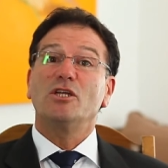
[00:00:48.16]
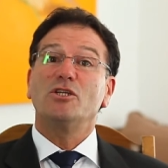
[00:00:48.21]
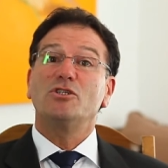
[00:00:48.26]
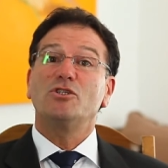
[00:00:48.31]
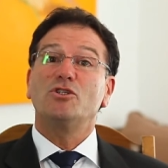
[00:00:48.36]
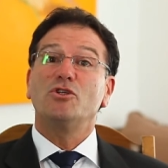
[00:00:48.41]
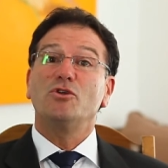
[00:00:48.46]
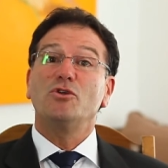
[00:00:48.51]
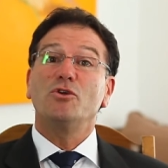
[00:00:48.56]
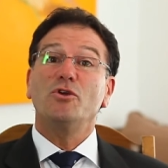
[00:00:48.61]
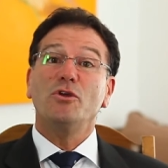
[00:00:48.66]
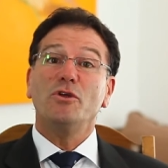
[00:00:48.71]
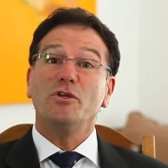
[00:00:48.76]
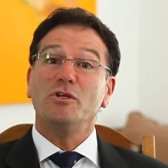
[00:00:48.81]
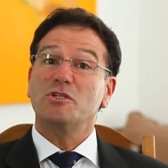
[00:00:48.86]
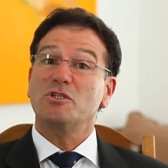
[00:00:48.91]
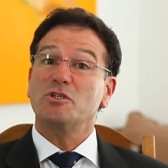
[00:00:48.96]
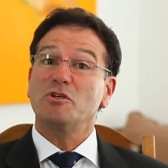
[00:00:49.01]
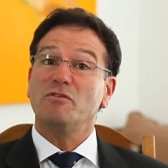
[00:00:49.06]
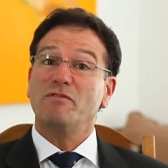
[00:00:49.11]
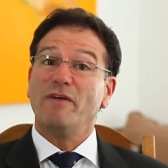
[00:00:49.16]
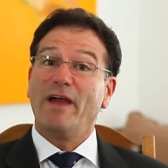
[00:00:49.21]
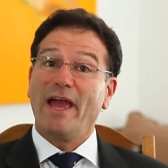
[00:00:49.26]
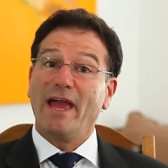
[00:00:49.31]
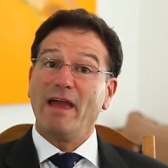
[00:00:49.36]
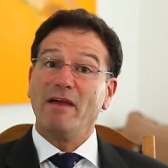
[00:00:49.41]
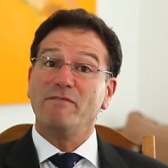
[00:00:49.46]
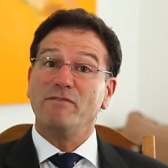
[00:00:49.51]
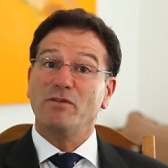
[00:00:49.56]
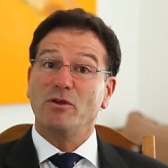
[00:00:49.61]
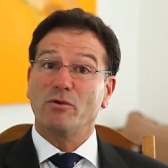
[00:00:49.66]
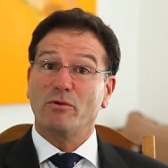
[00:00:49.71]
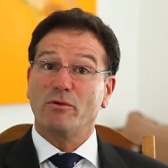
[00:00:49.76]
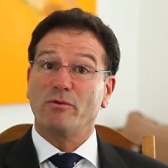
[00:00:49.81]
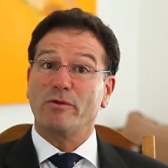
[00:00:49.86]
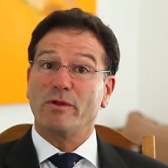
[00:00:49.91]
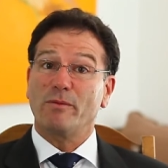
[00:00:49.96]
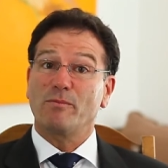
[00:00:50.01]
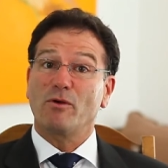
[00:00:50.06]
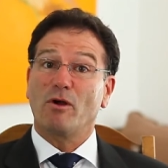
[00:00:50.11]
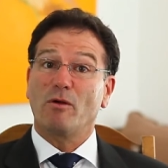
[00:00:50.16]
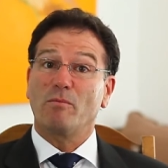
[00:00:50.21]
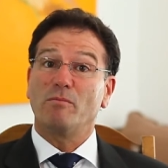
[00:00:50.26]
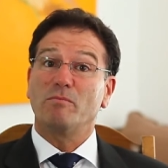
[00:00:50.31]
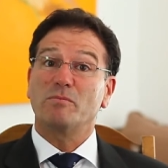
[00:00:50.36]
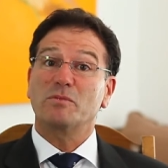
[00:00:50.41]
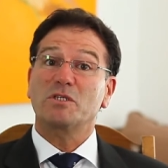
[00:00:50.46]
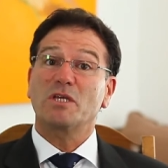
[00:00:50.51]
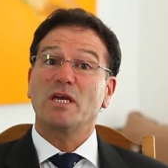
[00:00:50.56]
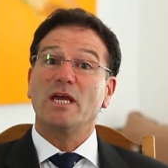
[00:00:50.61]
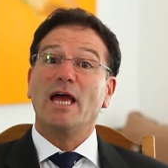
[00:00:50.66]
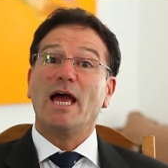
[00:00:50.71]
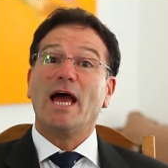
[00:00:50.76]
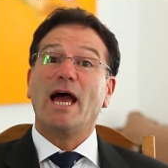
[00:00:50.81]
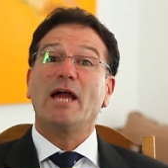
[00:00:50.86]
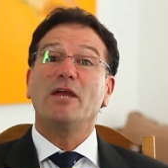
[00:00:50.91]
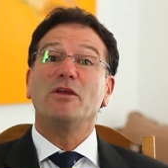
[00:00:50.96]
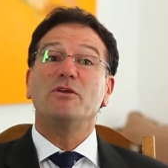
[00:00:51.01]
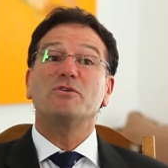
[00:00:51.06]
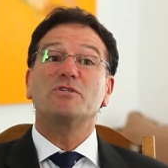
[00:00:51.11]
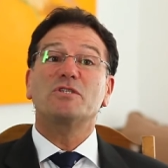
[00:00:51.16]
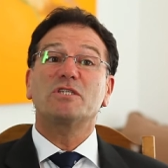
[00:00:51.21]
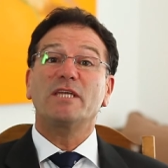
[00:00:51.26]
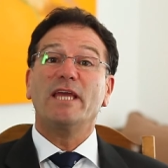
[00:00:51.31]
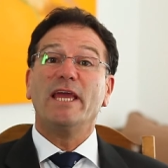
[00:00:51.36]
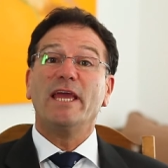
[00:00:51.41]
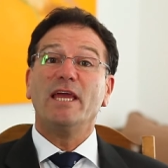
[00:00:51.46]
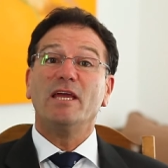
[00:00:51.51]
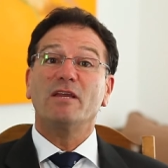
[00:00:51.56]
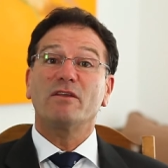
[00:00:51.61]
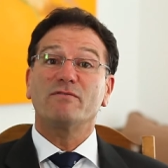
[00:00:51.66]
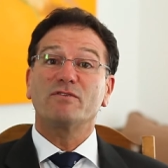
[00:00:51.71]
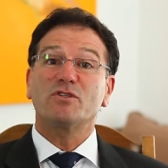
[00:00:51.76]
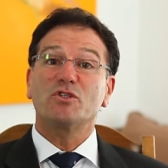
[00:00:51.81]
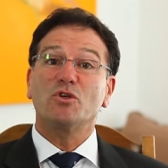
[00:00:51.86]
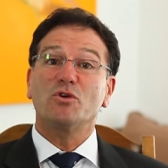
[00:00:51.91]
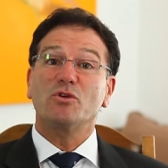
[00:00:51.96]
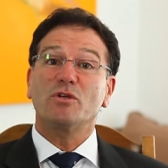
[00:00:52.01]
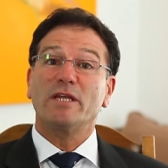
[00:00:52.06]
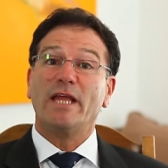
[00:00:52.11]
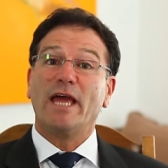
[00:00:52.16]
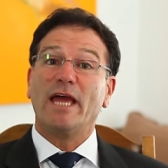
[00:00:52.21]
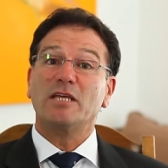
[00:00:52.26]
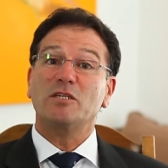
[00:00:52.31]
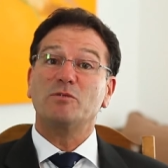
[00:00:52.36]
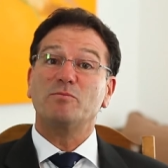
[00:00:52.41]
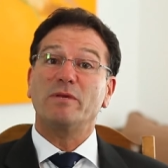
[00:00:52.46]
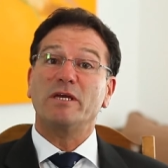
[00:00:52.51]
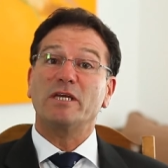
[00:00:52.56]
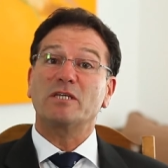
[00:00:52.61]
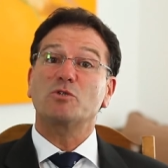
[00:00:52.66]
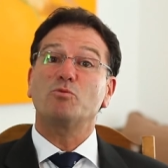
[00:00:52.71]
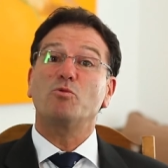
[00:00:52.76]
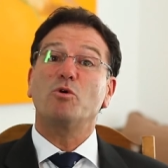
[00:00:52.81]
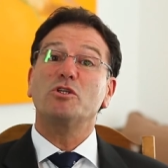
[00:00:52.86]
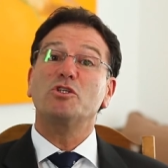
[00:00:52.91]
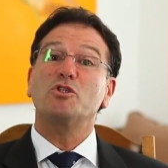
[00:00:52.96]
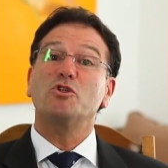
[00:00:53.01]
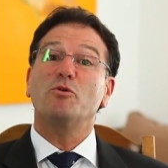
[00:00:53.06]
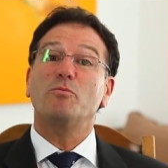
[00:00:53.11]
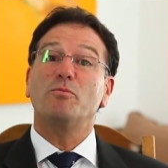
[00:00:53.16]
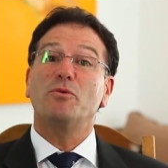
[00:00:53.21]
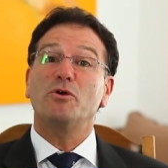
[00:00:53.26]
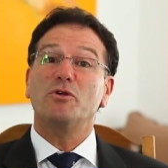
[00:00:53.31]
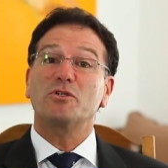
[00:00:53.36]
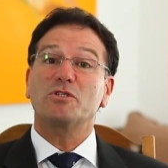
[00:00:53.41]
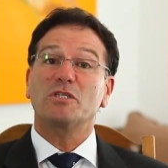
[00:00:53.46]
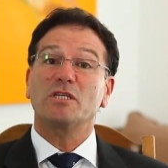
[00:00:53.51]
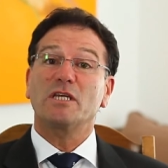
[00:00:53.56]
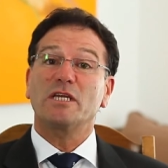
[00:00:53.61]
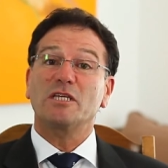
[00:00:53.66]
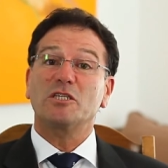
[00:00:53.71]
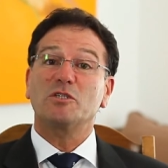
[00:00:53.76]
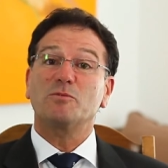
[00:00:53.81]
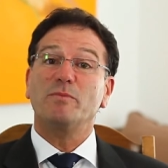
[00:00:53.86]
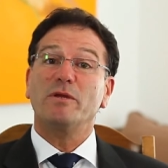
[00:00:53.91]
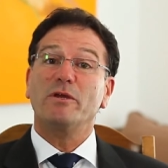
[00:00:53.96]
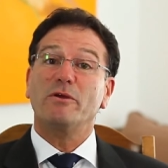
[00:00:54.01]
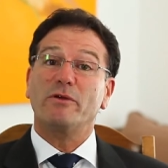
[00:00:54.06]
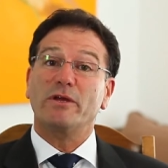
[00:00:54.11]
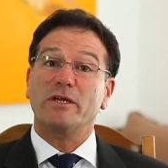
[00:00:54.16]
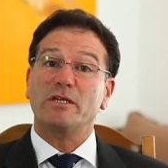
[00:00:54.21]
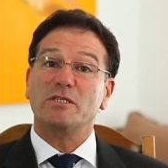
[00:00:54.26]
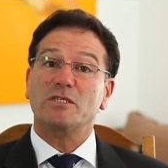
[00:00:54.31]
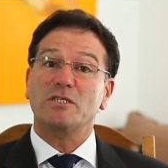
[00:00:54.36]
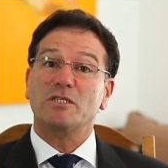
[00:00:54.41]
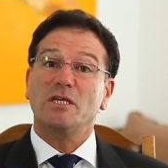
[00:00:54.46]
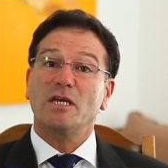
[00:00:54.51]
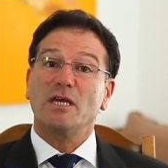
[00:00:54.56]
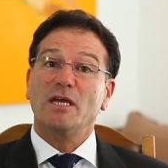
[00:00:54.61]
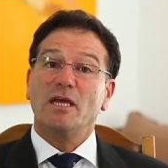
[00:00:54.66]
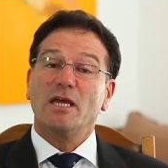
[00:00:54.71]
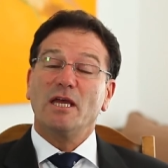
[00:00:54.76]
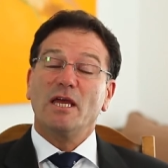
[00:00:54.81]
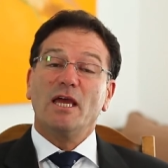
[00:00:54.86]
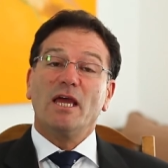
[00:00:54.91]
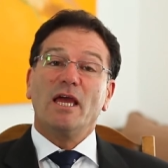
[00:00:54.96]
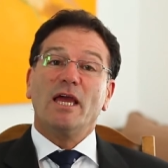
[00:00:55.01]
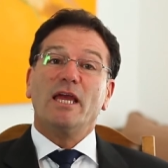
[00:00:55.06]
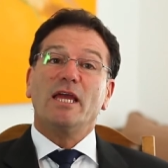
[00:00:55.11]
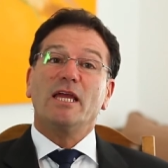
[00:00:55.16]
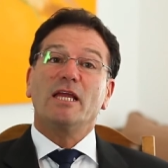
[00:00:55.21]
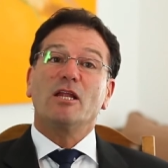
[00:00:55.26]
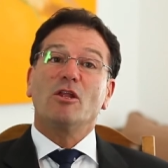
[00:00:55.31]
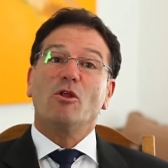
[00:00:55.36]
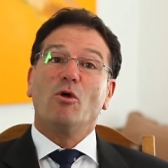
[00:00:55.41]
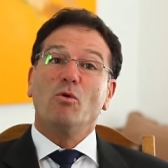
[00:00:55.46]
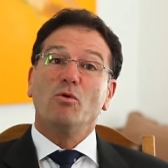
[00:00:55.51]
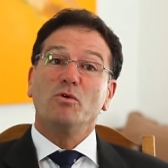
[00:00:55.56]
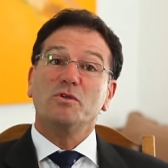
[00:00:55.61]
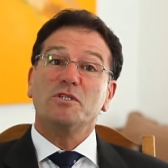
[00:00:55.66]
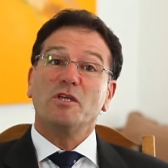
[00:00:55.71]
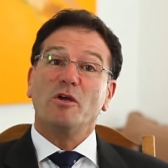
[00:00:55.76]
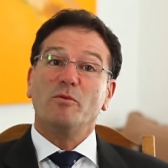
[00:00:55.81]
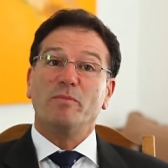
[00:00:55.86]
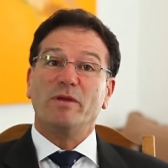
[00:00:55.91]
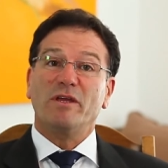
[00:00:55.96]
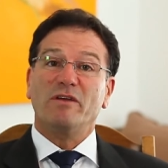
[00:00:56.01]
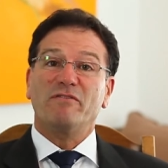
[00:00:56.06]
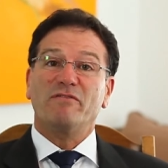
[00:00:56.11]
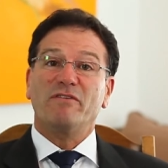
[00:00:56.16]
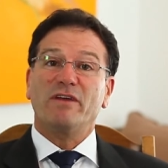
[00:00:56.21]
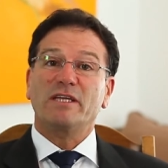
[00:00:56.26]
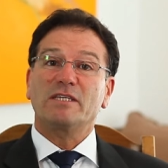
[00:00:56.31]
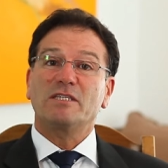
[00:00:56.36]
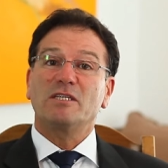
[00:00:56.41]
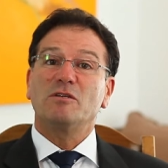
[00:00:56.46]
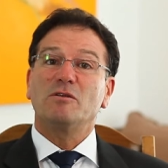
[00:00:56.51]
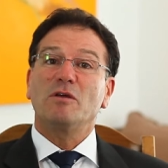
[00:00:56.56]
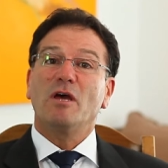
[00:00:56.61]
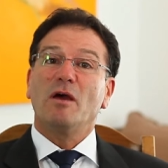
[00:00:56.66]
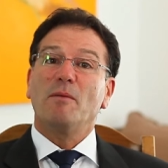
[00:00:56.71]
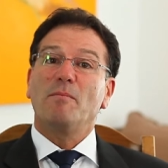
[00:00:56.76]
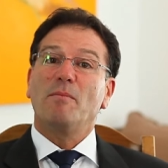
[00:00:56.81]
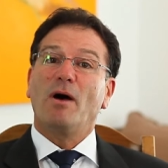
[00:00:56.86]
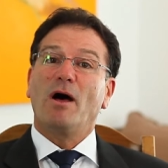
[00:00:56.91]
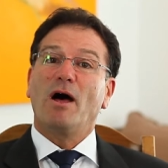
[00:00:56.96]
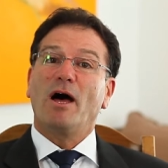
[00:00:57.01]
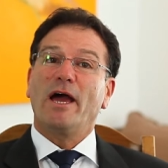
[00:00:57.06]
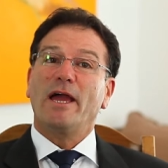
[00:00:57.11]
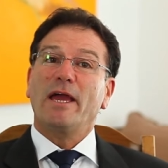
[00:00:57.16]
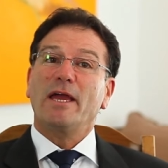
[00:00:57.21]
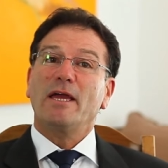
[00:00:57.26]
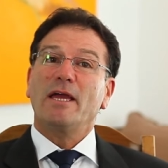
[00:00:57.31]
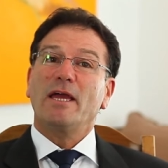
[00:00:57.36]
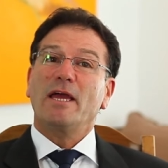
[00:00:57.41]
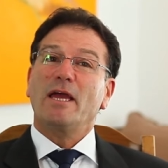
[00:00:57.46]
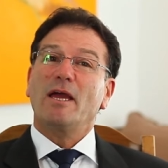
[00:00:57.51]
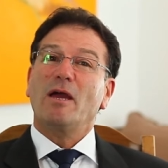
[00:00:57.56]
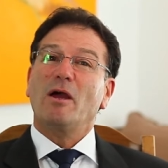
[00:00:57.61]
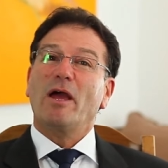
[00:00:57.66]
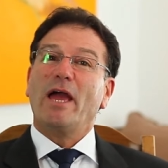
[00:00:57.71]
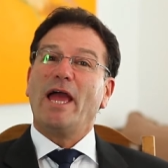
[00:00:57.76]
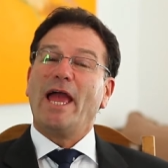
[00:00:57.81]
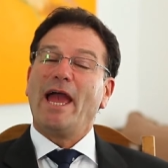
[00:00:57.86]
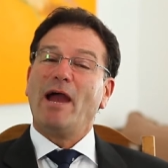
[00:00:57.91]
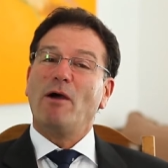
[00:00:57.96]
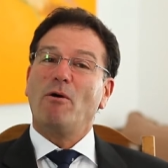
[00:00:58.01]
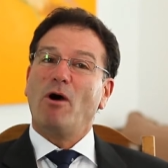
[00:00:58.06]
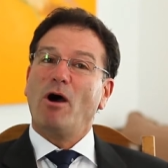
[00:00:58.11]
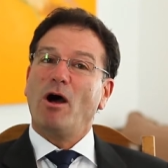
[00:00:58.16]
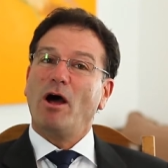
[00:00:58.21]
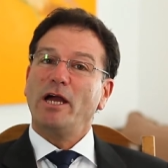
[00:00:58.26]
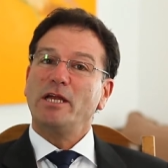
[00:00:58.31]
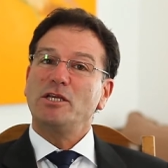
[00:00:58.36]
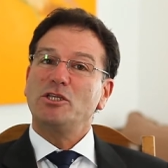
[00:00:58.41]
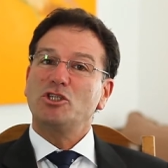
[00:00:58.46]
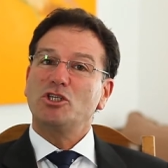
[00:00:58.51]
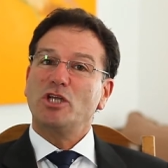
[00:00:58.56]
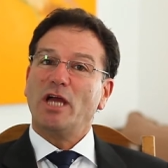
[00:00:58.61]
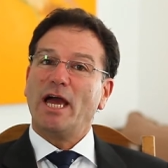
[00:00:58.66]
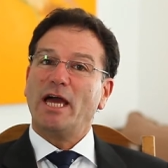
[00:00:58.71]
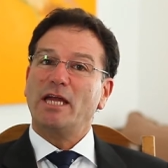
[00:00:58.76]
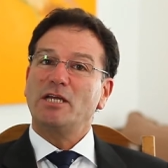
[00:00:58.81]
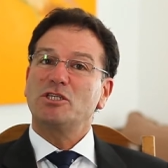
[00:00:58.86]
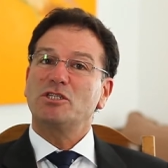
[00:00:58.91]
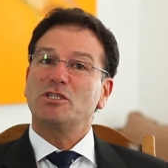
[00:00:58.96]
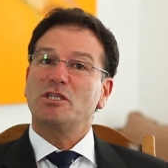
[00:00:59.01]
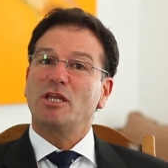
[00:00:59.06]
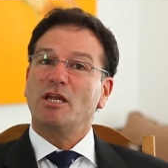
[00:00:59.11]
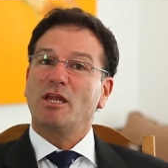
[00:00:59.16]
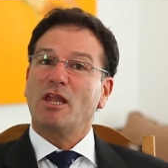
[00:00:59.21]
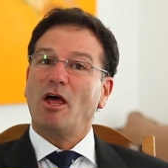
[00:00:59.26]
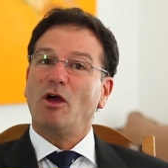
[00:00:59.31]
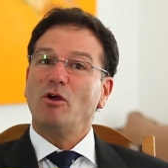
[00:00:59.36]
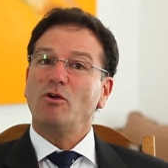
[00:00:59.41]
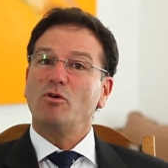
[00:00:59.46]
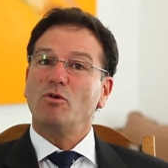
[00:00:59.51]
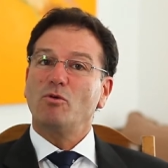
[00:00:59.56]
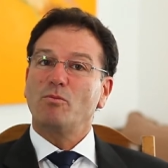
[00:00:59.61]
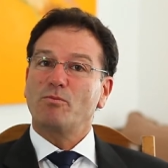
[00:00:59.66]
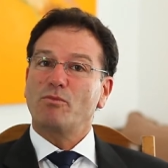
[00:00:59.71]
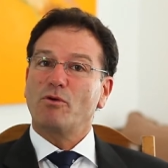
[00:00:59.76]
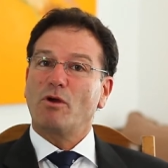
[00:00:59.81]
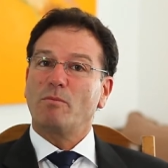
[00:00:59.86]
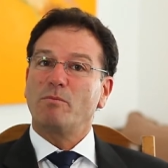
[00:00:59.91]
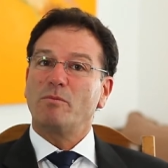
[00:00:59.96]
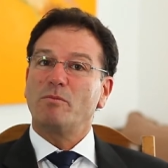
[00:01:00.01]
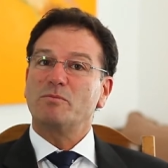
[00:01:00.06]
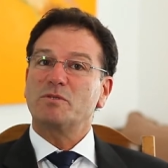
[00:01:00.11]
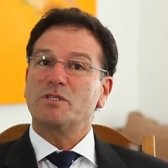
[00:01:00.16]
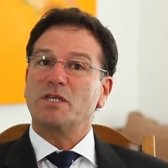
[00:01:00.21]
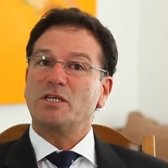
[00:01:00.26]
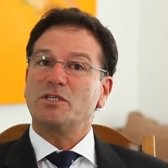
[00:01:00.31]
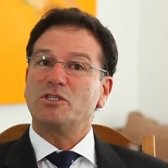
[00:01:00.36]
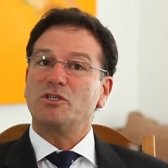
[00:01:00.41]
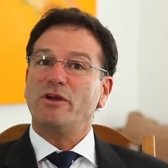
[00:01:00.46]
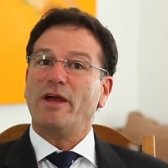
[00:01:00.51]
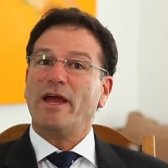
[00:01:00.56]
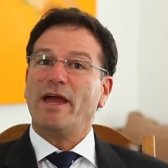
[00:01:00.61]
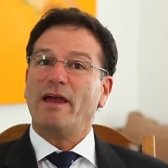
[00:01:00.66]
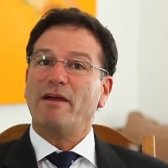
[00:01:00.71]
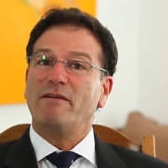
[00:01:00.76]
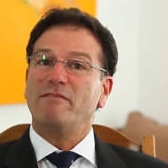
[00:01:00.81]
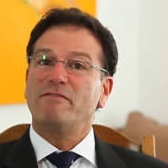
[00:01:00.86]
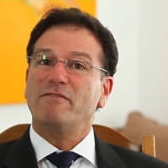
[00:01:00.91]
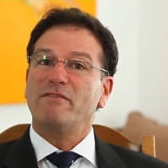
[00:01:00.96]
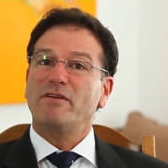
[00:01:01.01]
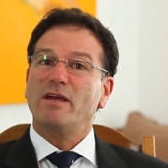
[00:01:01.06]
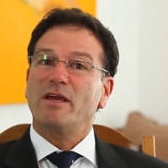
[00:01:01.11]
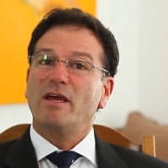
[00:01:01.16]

Do you yourself have urinary problems? Are you scared of certain aspects? What's your personal experience? It'll also be affected by how I judge the local problems that you have,